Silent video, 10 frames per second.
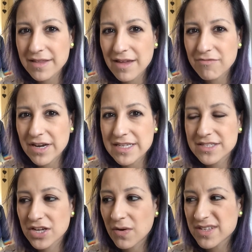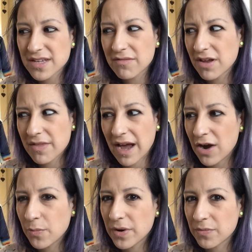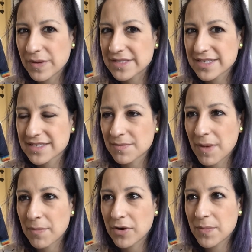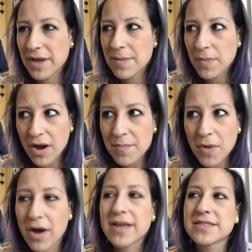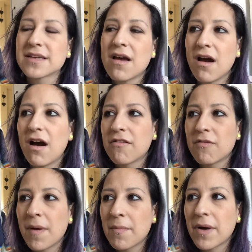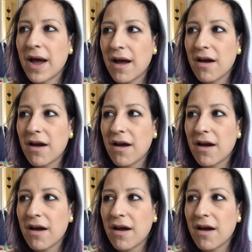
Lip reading: They really do. I don't know that Albert will be a distant memory, but in my mind, I remember